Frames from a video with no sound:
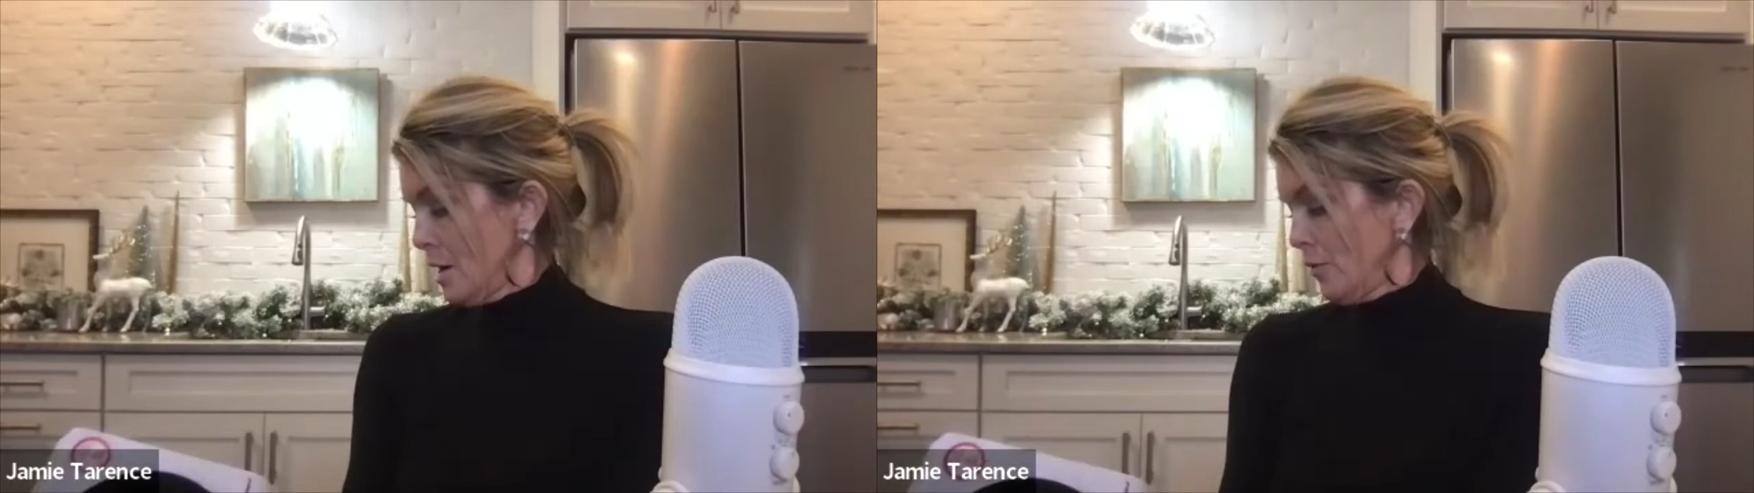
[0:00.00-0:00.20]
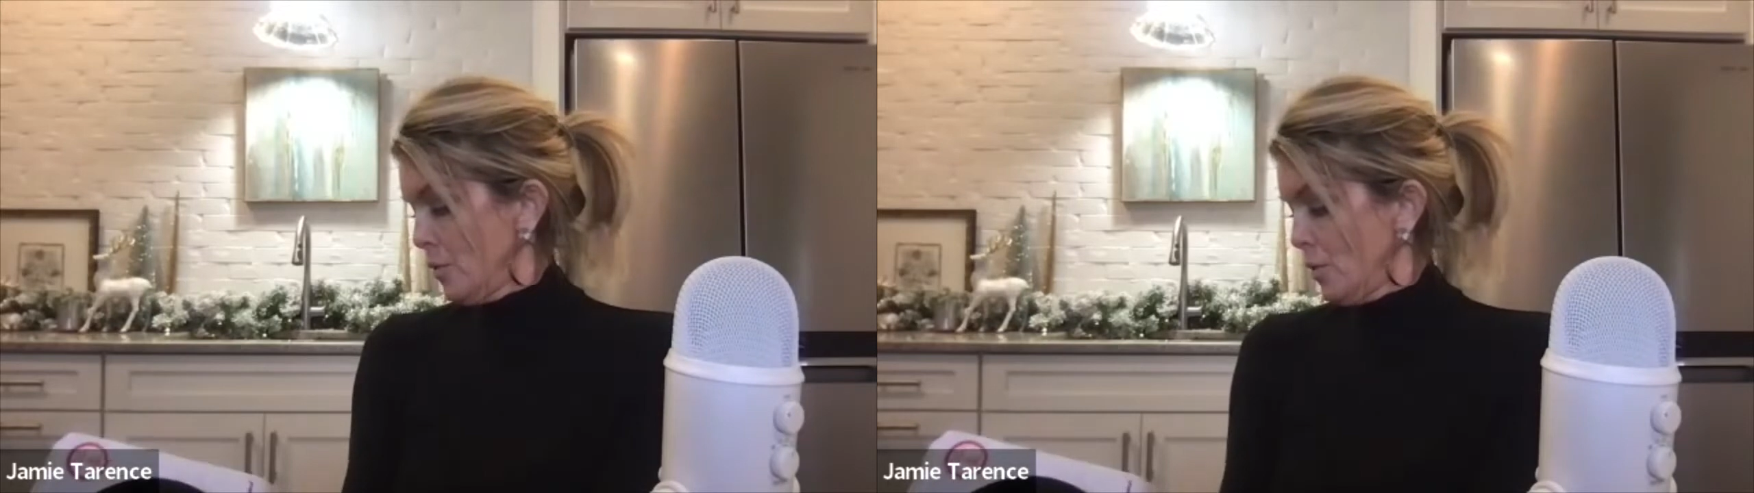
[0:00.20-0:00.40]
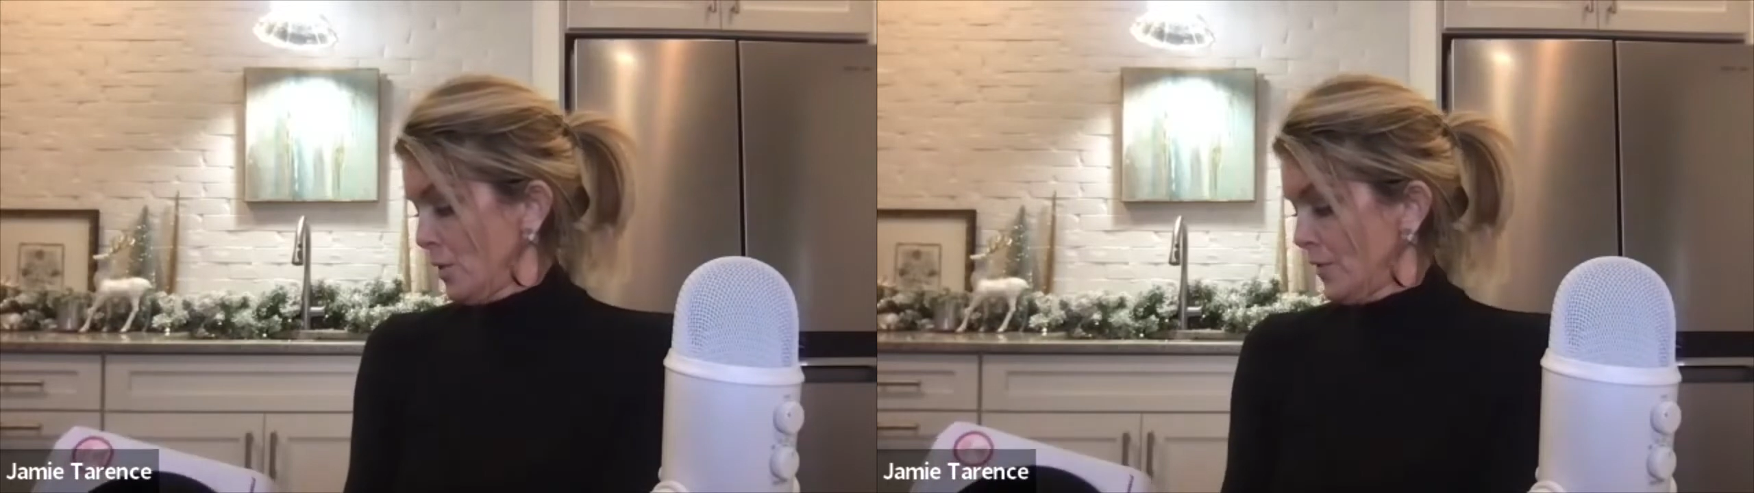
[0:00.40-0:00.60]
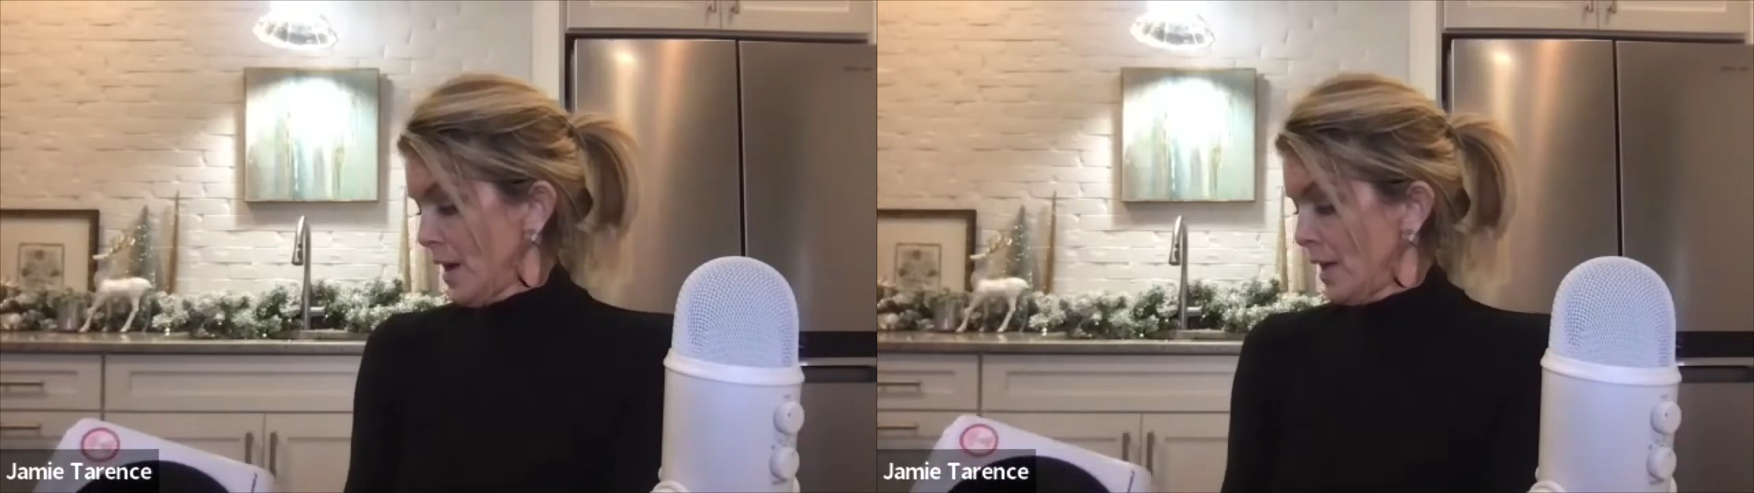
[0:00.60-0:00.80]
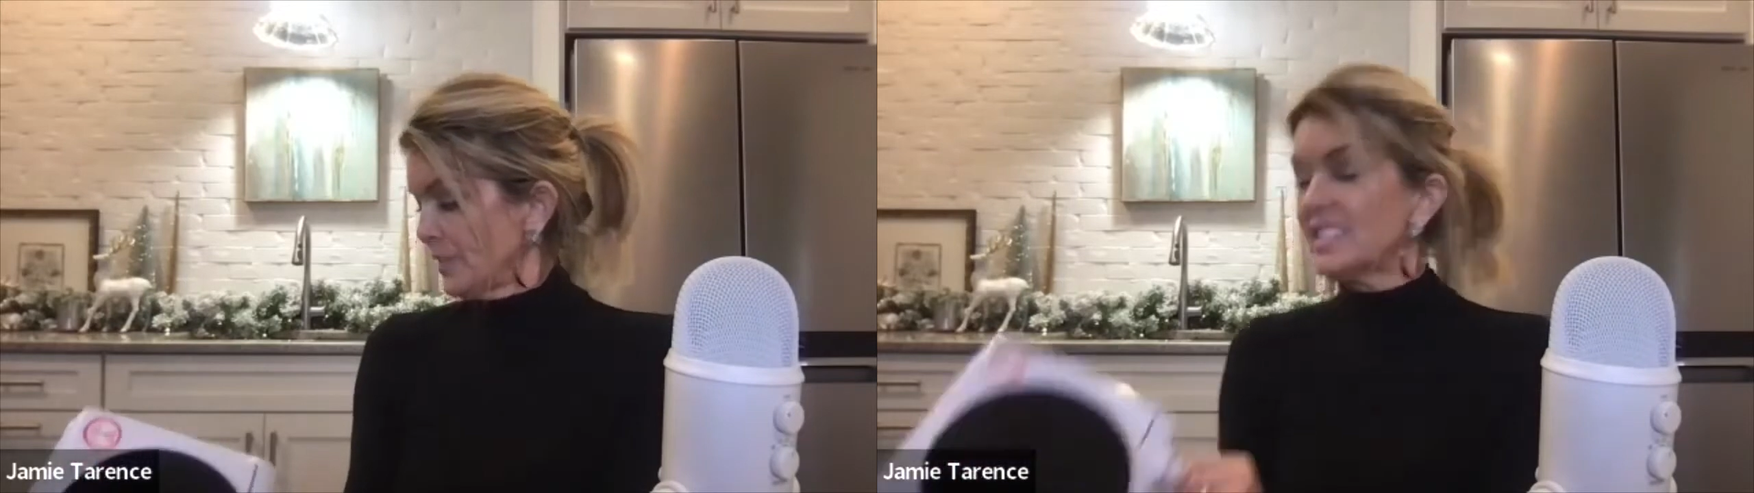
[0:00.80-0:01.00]
4,
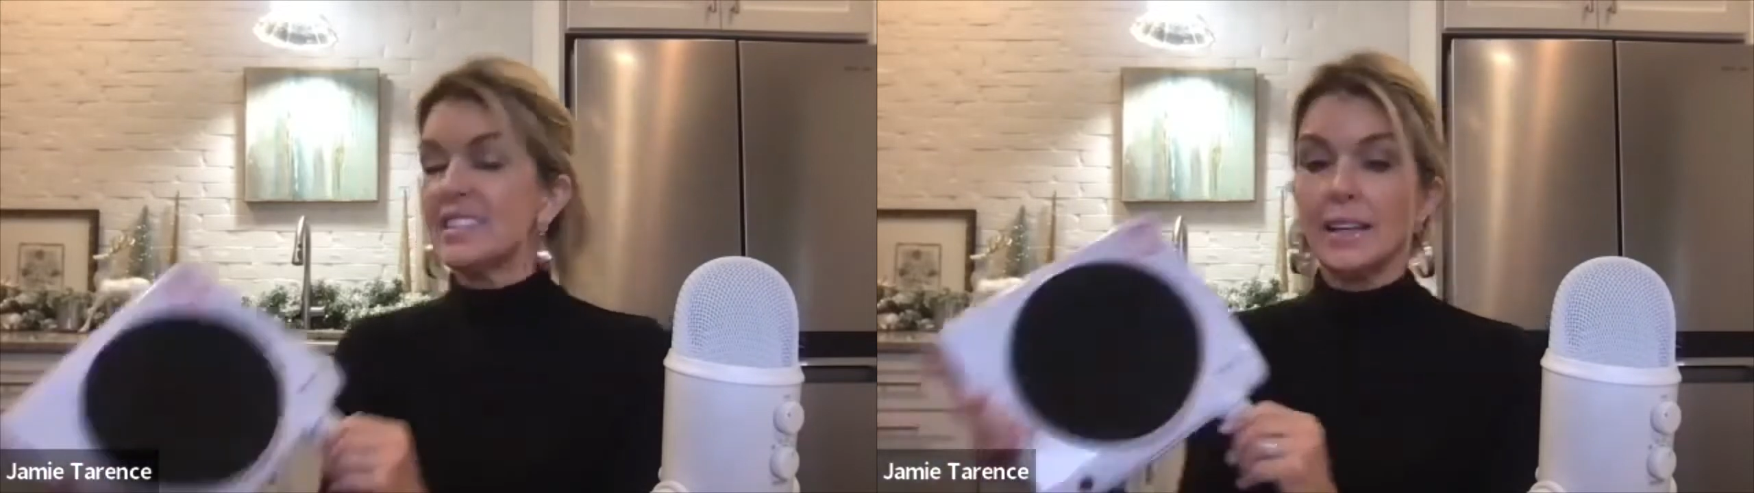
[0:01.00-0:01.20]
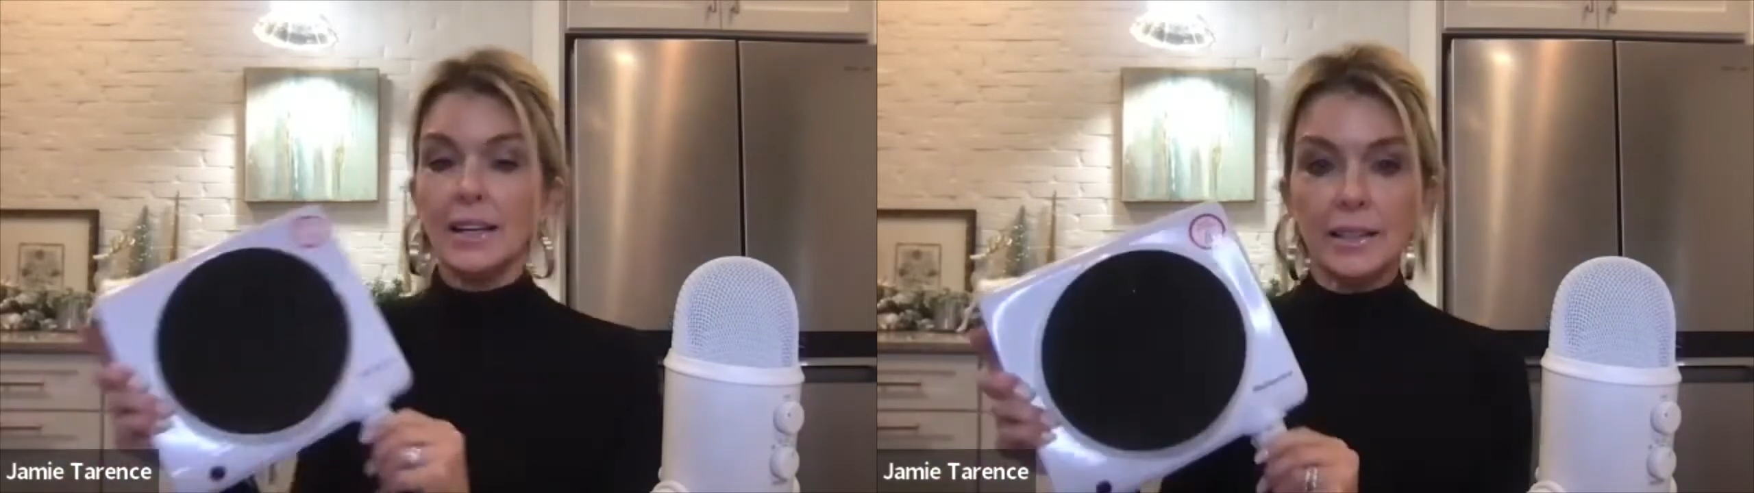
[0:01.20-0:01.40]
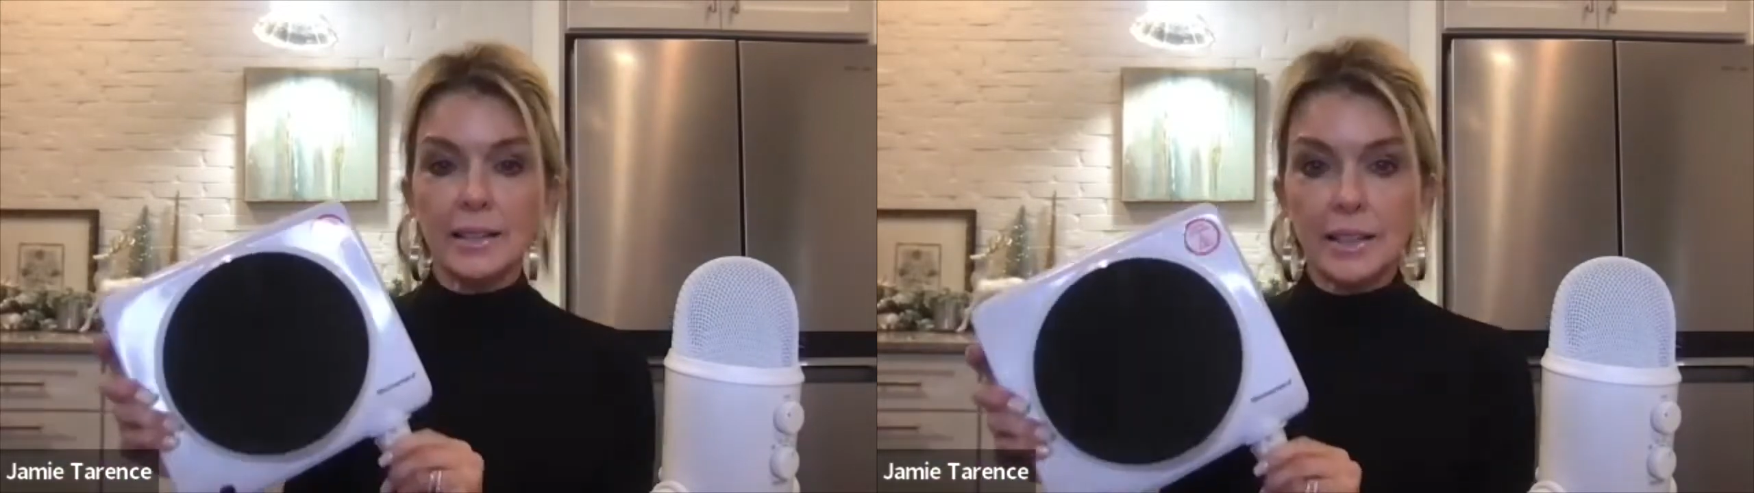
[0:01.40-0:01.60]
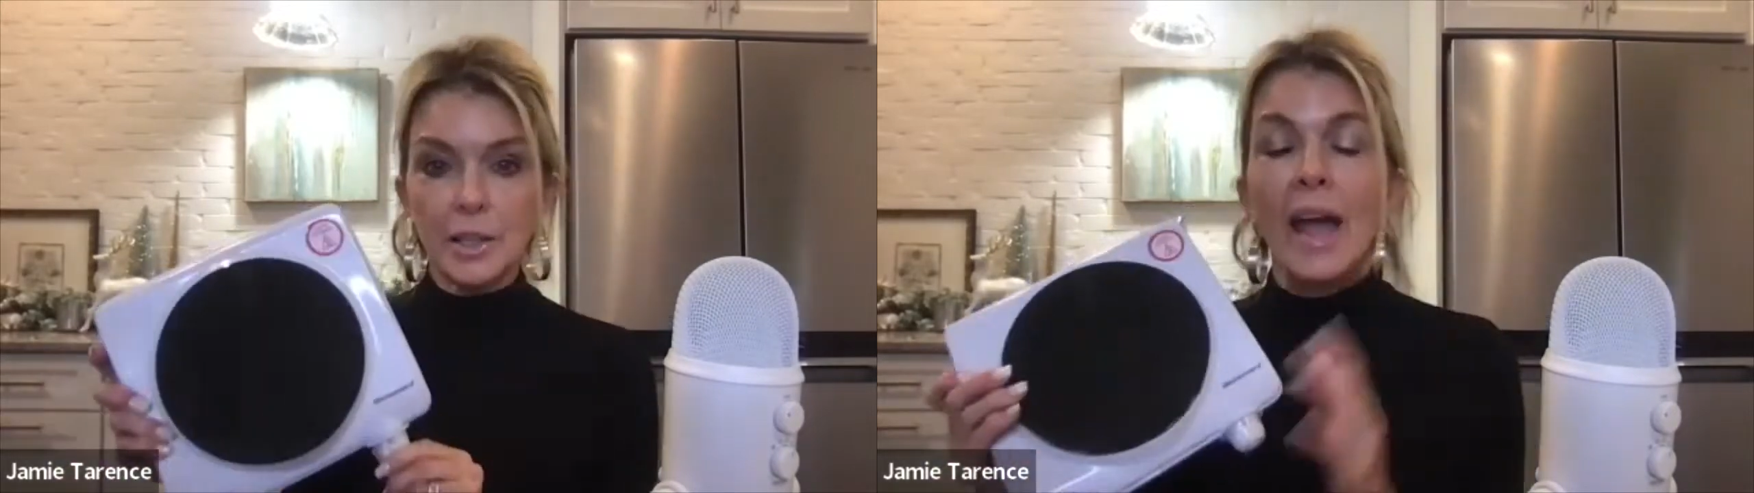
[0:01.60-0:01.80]
5, 6.